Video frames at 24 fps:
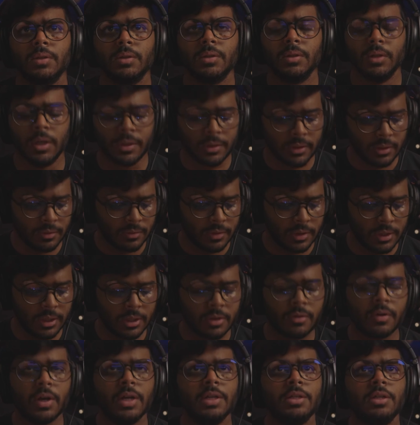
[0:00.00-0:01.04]
nothing really
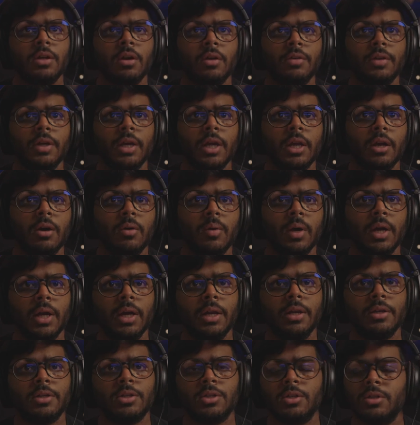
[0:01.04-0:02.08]
crazy on the
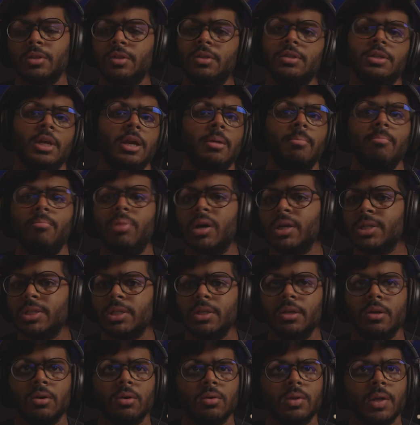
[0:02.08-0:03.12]
808. It's just the same
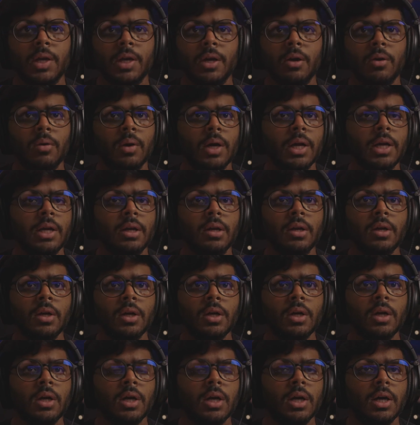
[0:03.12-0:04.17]
buzzy old 808.
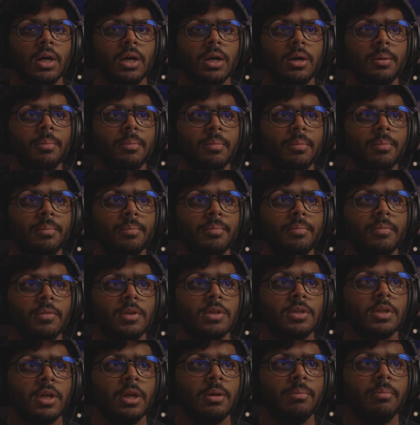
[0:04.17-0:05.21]

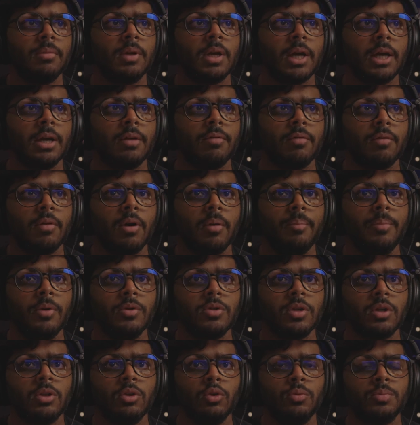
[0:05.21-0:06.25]
Same kind of
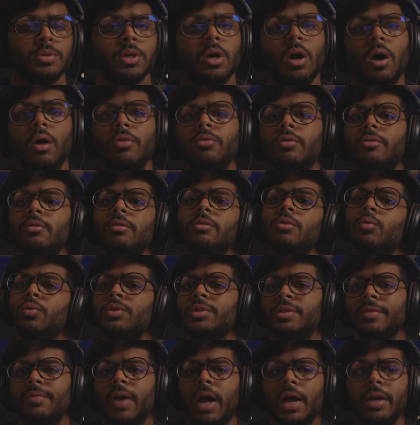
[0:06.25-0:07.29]
music loops other than the
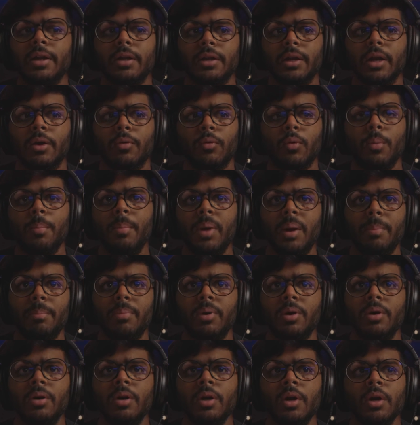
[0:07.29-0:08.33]
ones I've added. Now
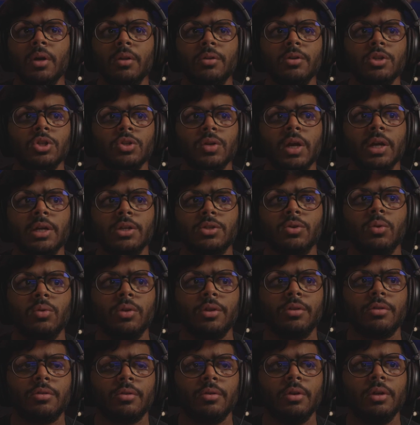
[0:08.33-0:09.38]
remember, this track is
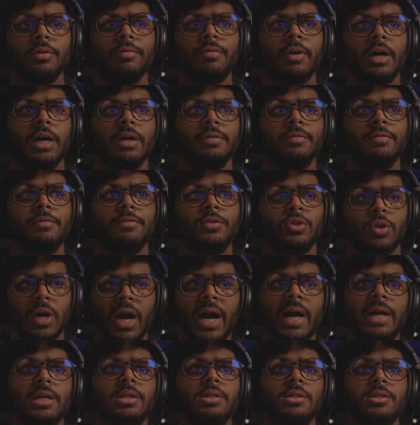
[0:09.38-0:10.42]
only 35
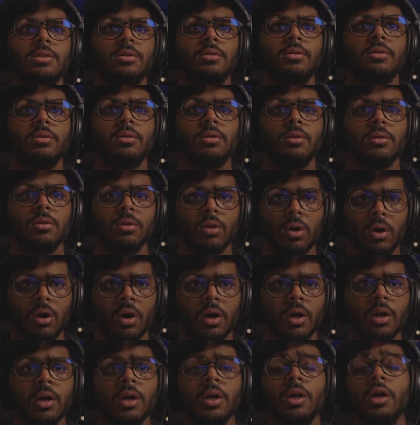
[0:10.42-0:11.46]
tracks
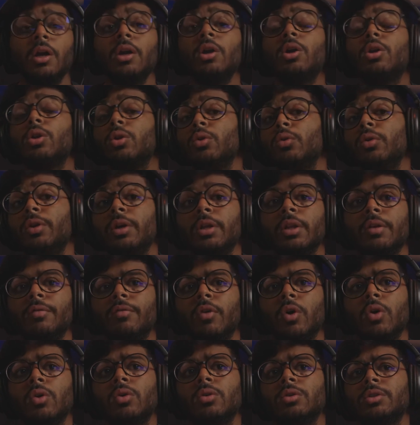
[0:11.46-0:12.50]
long, including the
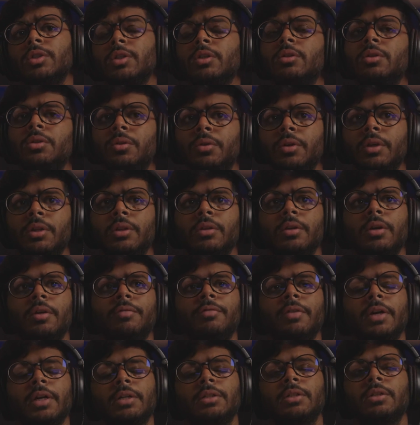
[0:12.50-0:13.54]
vocals, including the
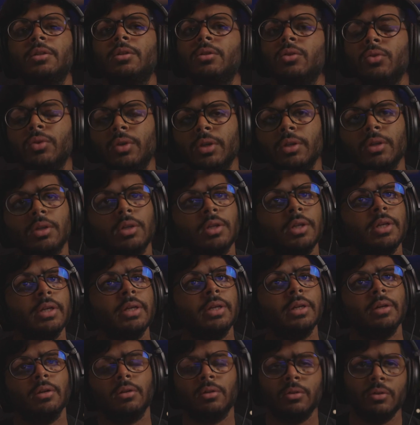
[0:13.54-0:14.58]
effects, including the
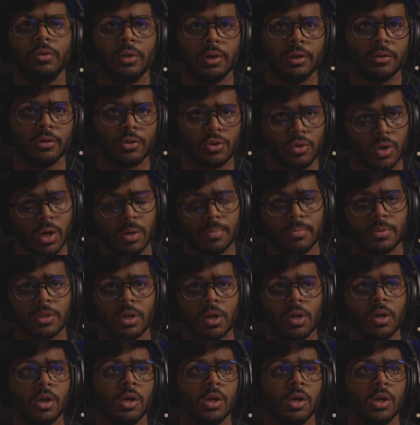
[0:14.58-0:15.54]
lead, including the drums.